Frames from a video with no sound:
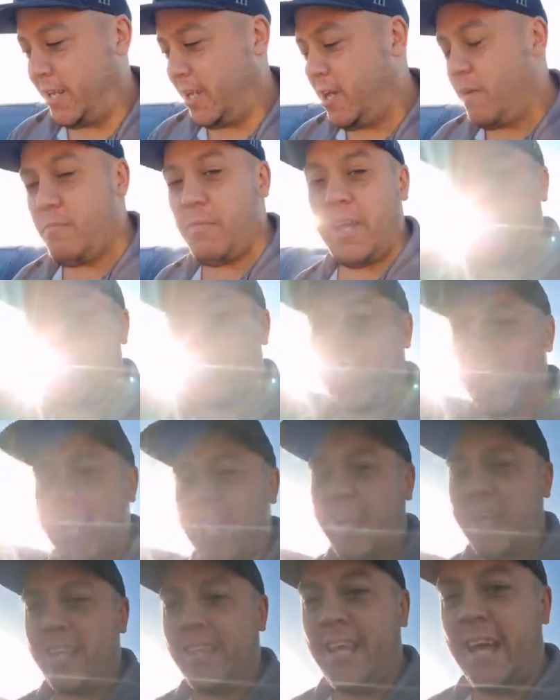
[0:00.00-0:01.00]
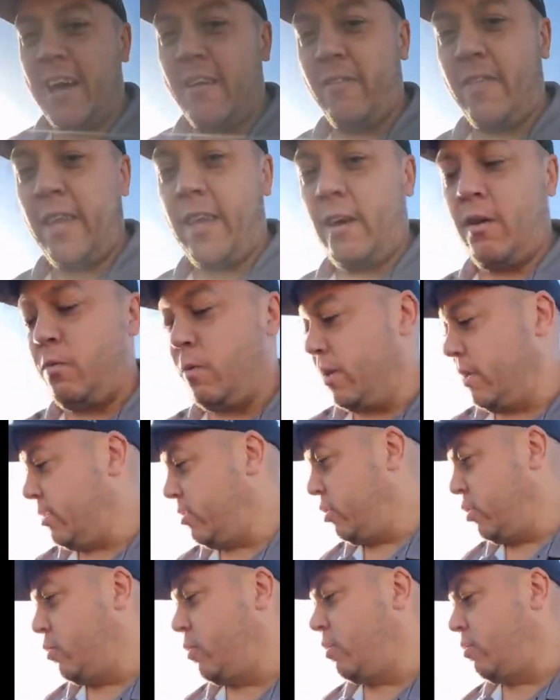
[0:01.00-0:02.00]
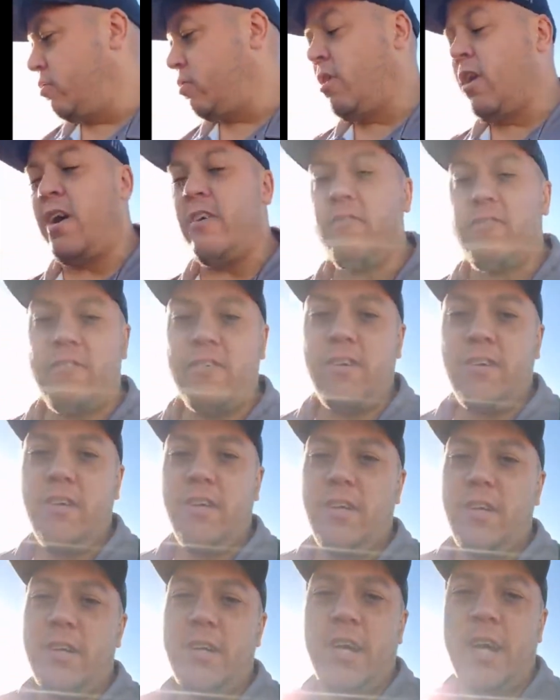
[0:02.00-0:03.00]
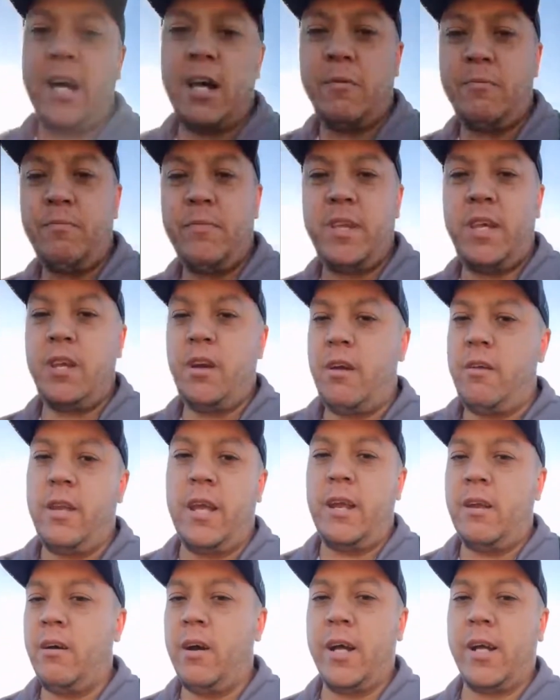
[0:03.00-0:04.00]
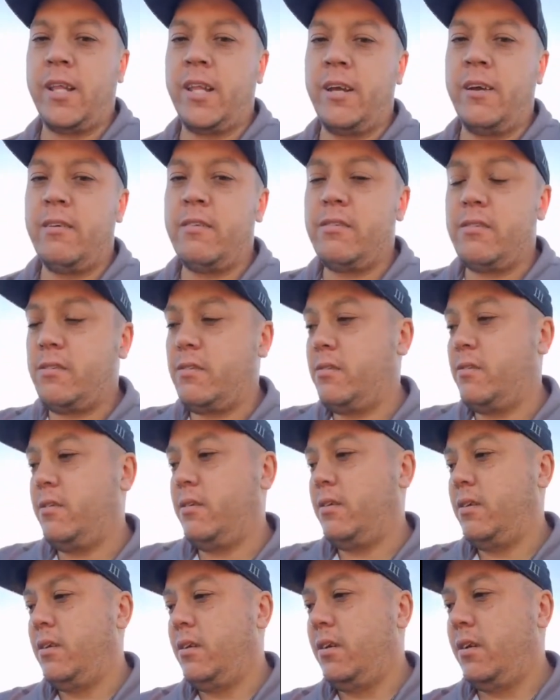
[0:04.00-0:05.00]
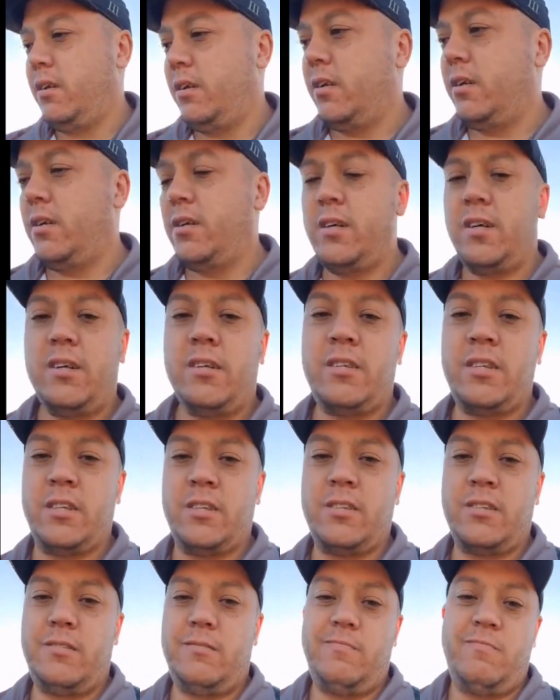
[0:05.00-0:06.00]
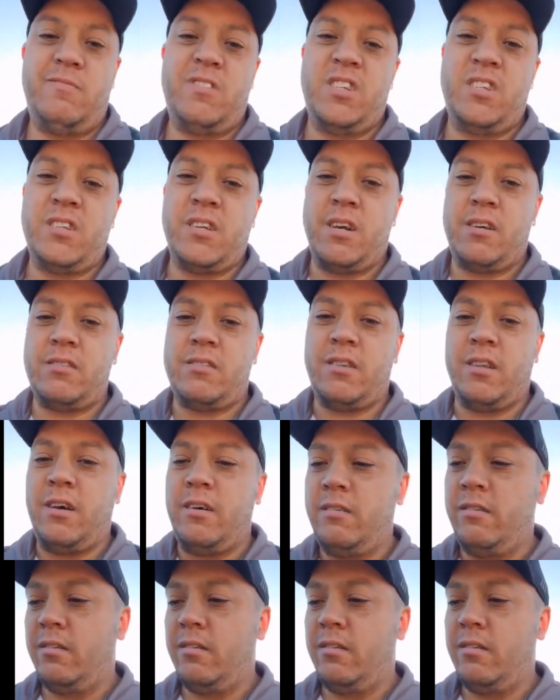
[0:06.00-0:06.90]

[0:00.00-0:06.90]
but you can get down there with a two-wheel drive. You don't need high clearance. Just go slow.